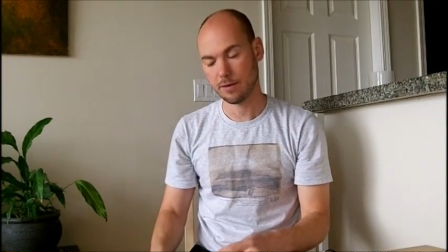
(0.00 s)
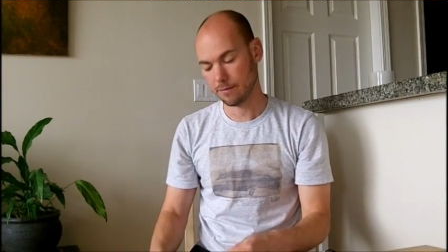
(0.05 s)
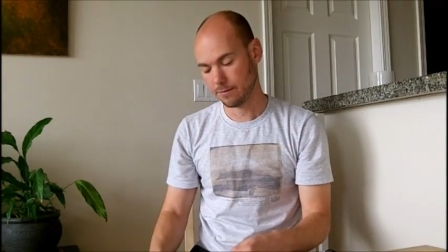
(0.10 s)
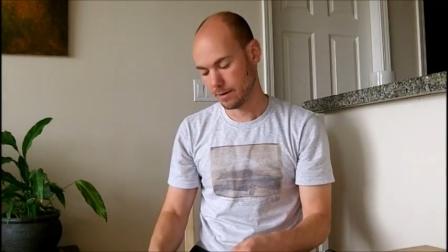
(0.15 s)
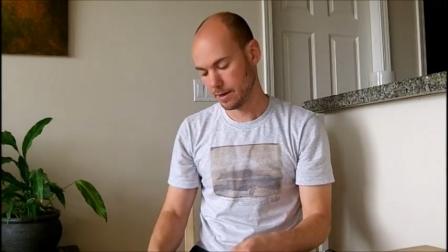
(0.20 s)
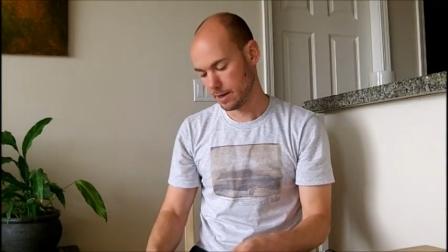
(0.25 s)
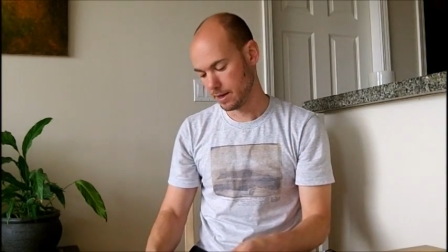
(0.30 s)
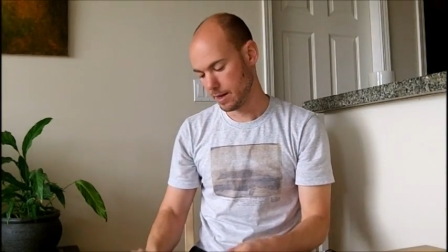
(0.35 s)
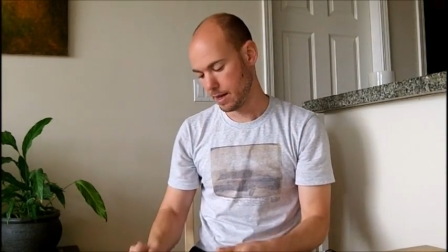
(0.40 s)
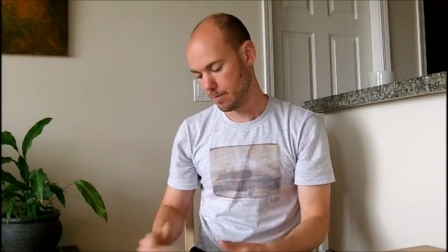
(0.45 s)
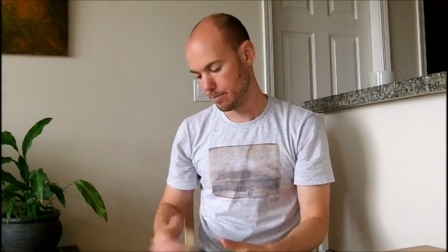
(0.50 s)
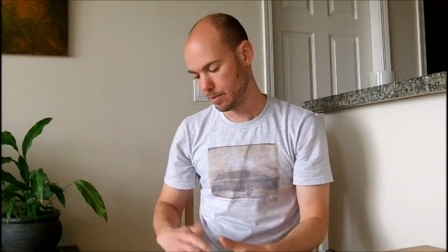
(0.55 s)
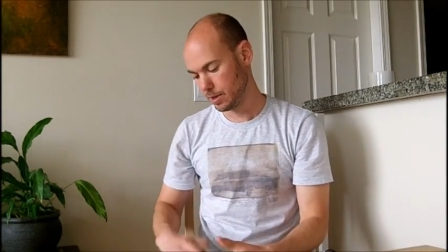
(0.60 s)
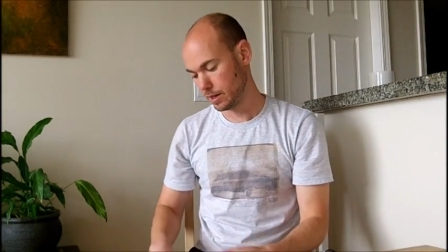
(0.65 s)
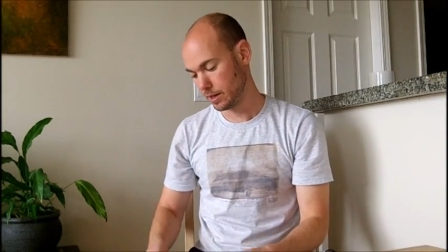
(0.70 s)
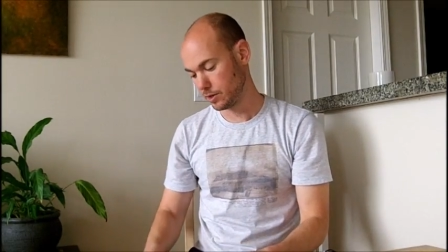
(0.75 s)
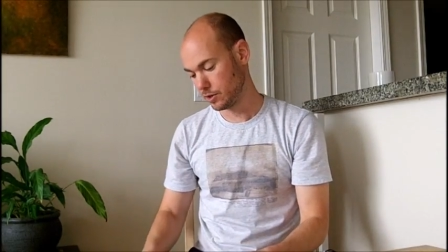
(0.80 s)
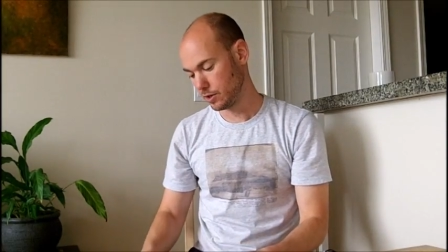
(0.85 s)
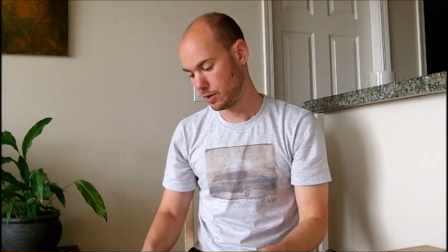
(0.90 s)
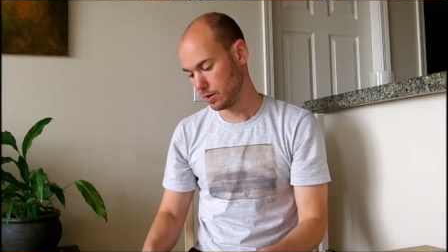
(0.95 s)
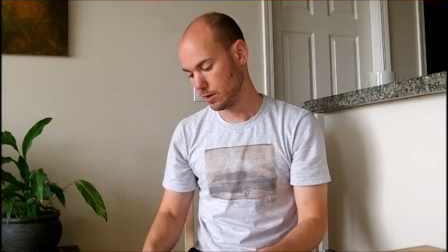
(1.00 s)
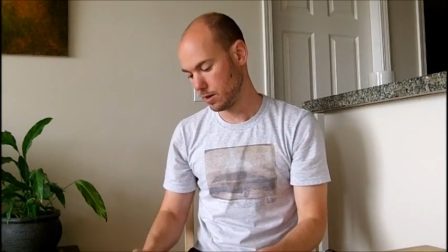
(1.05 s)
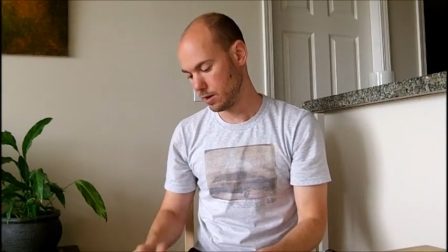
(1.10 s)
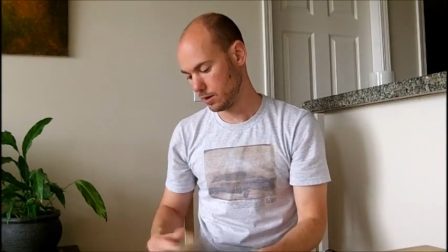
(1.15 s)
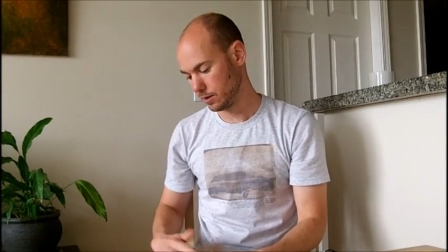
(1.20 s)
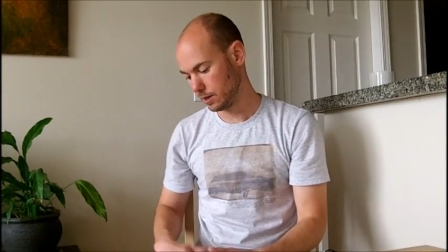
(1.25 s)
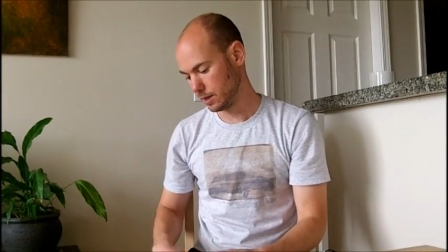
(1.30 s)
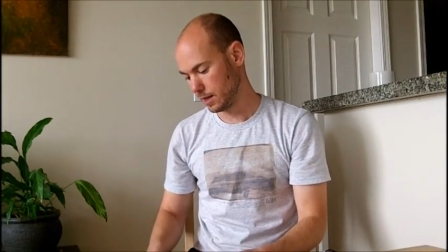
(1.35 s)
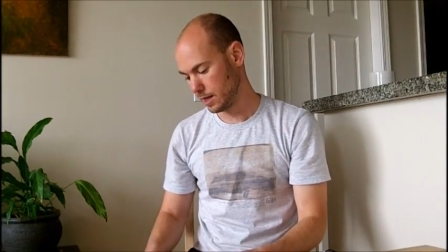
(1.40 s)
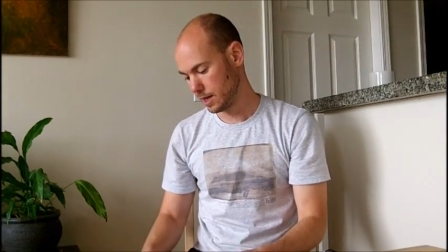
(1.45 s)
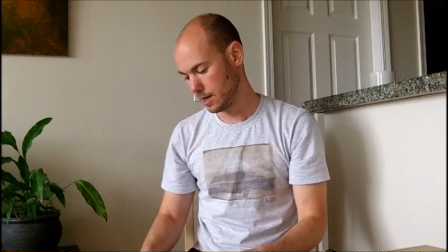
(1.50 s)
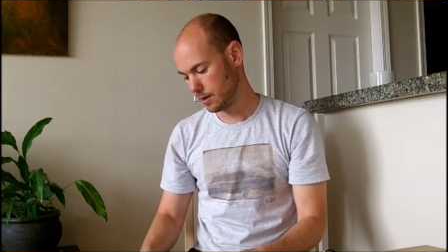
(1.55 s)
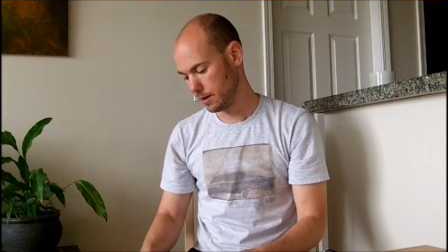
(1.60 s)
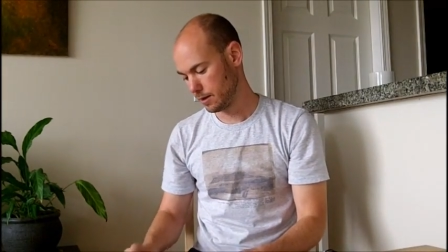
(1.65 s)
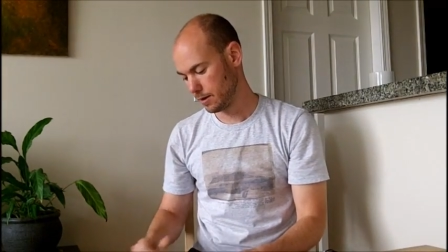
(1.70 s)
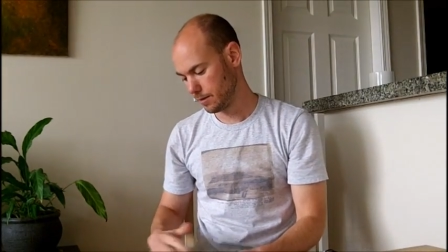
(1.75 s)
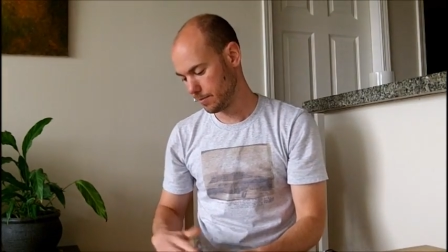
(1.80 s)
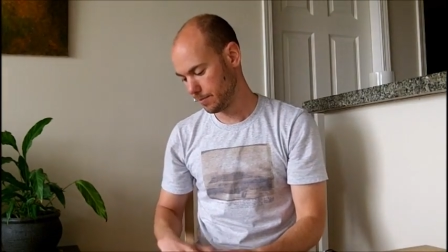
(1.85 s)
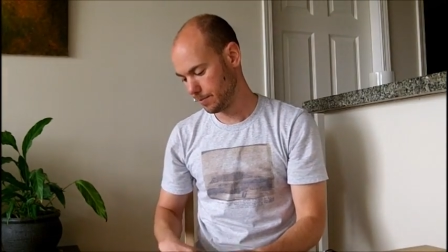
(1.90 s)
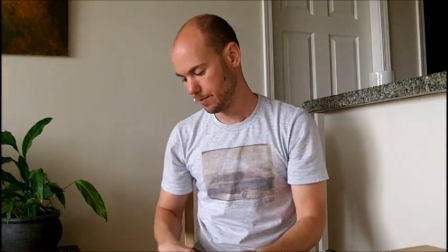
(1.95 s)
forget that picture
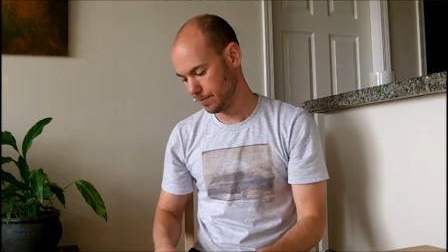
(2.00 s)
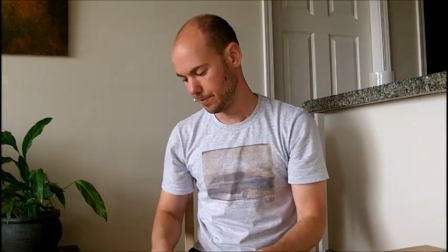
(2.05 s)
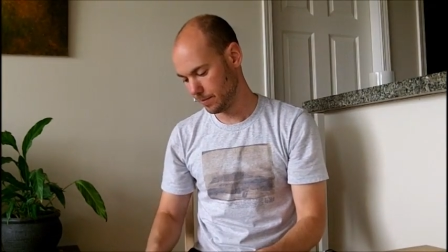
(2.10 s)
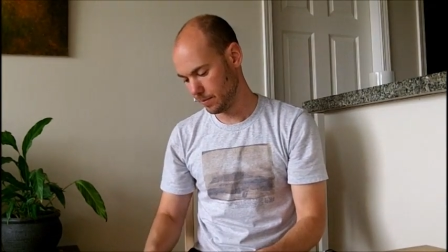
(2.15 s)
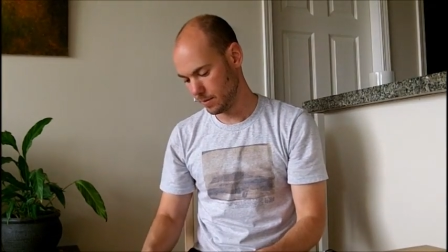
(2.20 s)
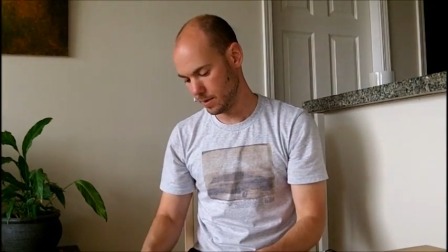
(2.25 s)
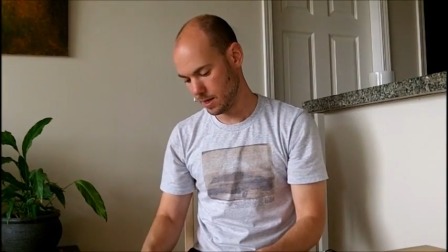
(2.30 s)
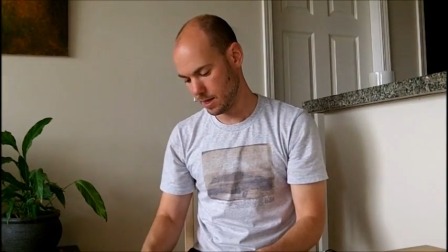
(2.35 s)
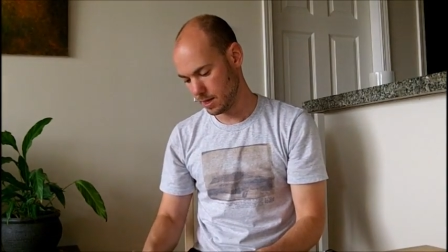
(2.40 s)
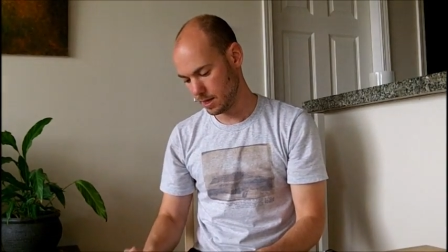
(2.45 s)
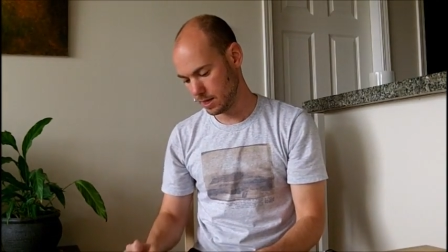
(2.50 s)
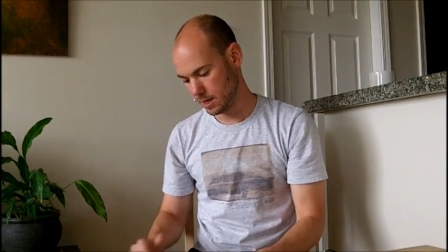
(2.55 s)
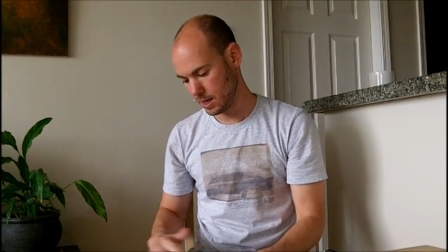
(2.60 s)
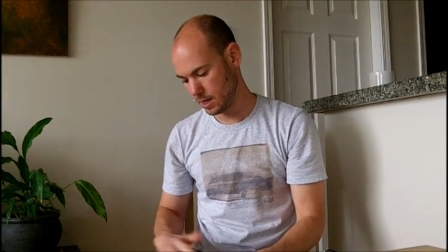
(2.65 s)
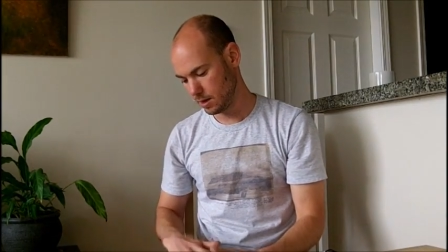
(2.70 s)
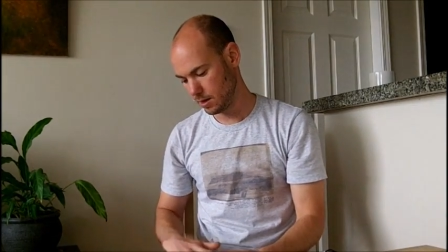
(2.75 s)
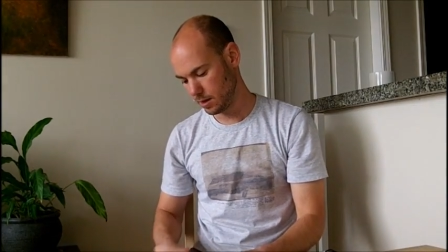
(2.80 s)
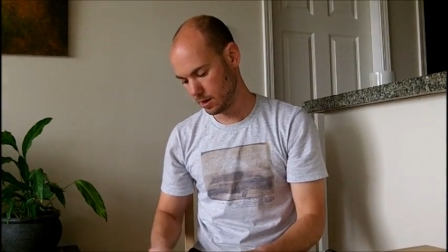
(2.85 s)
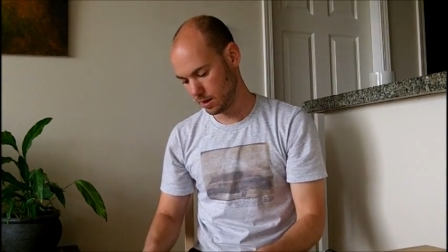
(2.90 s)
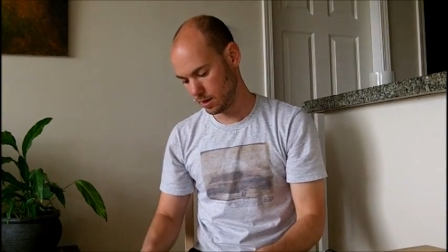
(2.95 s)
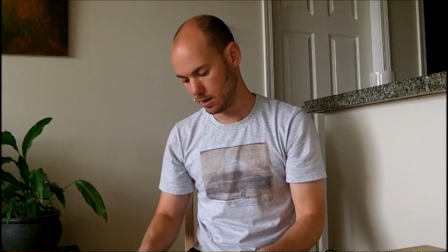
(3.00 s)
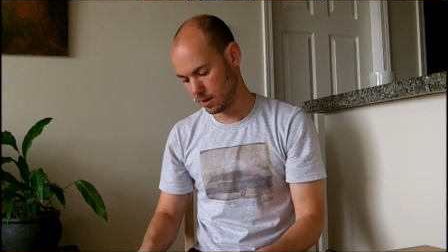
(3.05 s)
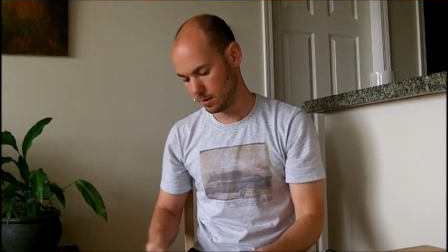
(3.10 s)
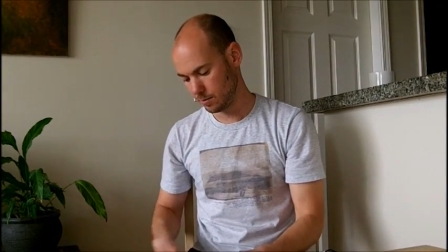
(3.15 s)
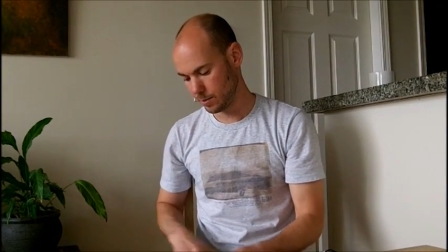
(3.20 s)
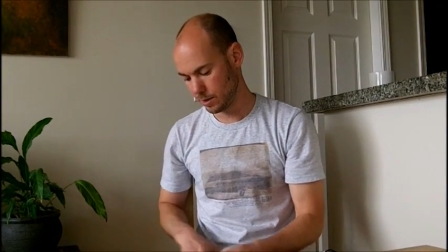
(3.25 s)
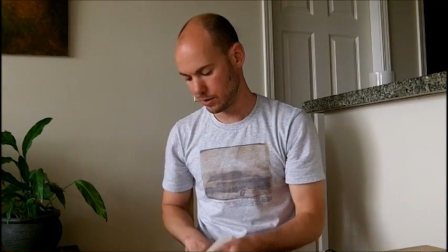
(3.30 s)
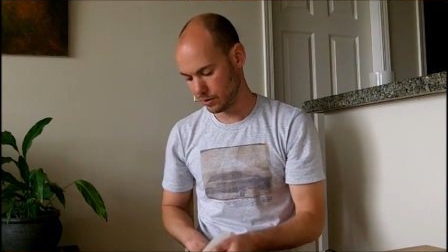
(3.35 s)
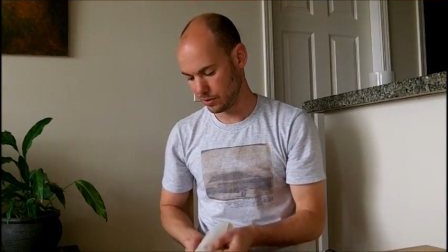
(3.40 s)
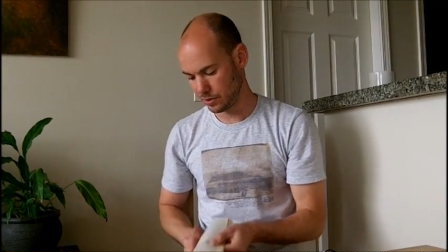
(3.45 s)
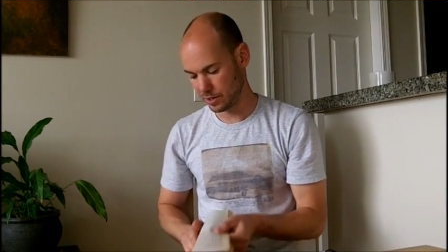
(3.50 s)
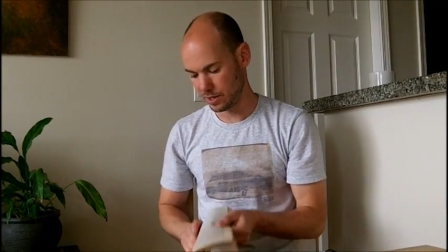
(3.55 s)
altogether, and take a look at this picture